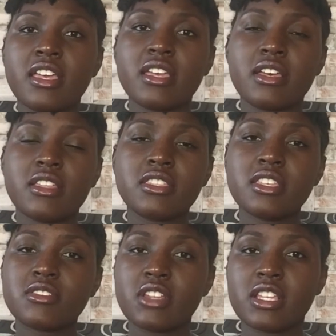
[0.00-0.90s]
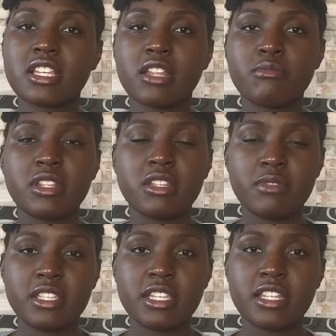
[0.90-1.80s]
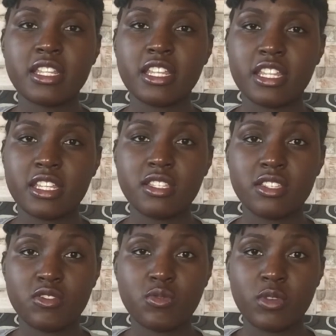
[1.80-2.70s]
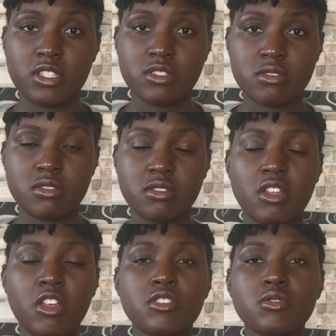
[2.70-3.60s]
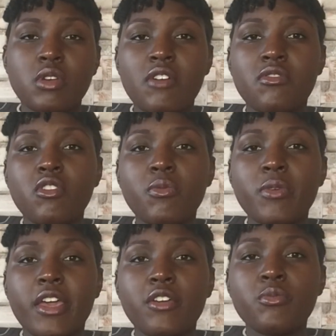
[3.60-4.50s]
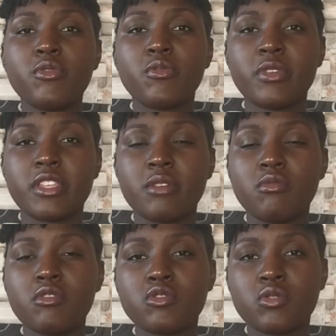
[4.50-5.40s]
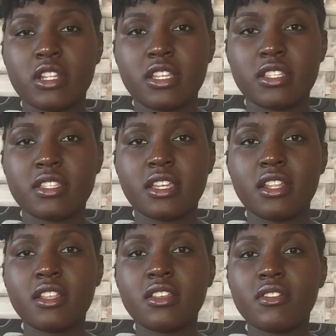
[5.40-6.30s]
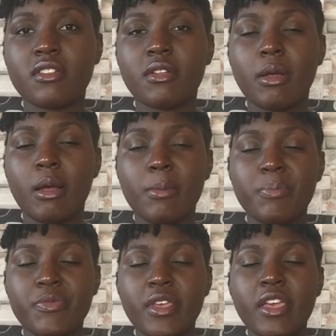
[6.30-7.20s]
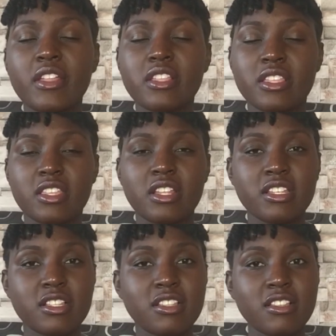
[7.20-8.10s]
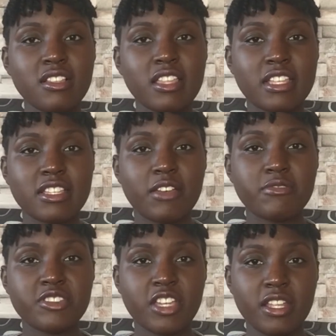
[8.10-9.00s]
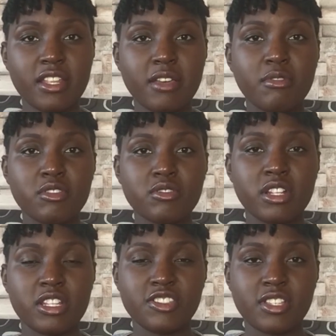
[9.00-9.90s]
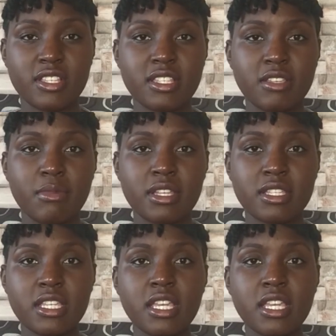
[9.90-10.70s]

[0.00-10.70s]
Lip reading: this right can be limited in any situation. So I hope you've been able to understand the little that I've shared about religious liberty,